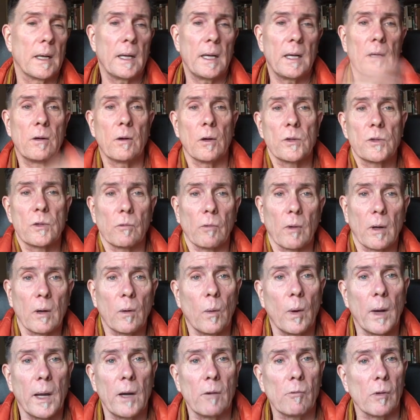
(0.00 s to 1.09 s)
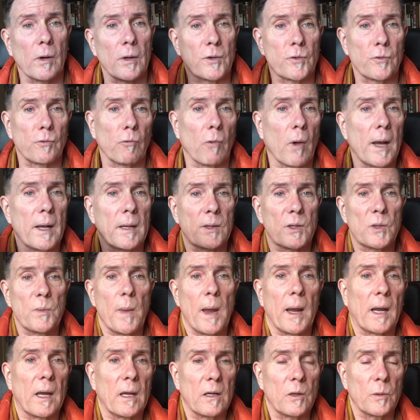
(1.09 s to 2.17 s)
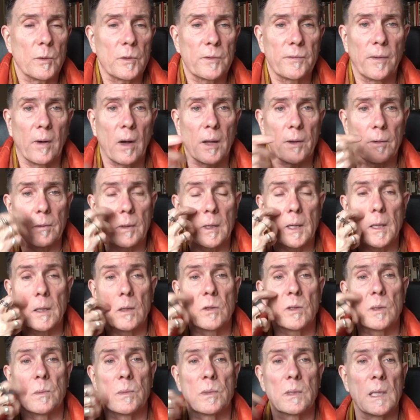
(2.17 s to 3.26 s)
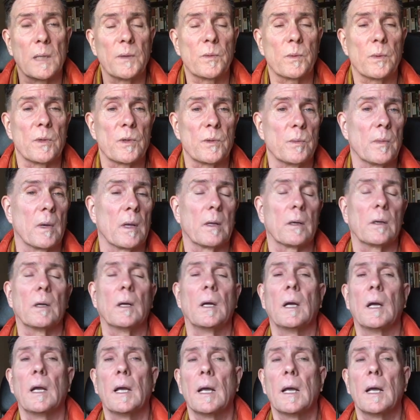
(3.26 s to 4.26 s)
He goes to run away, runs right smack into his father and kills him. Sleeps with his mother.